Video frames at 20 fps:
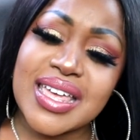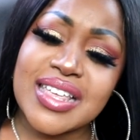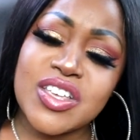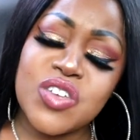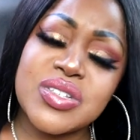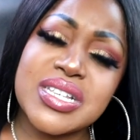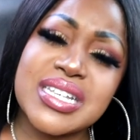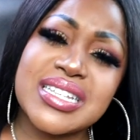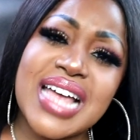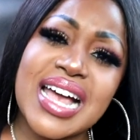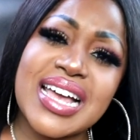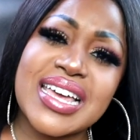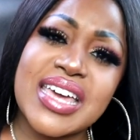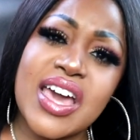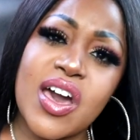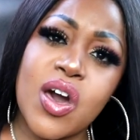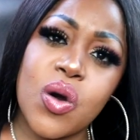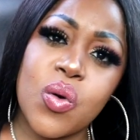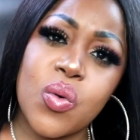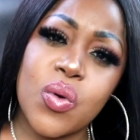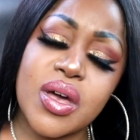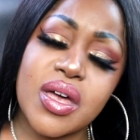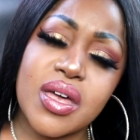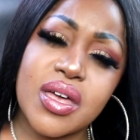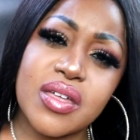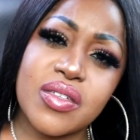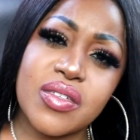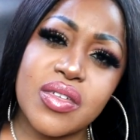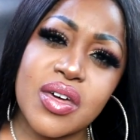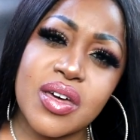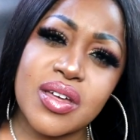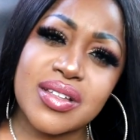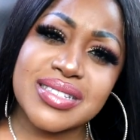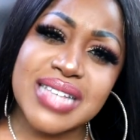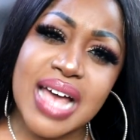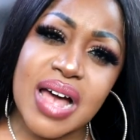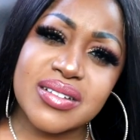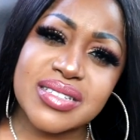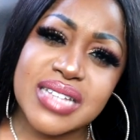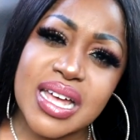You see that girl
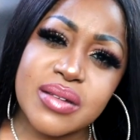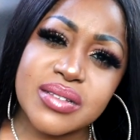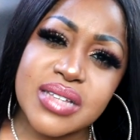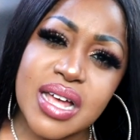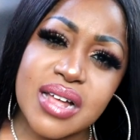down, down,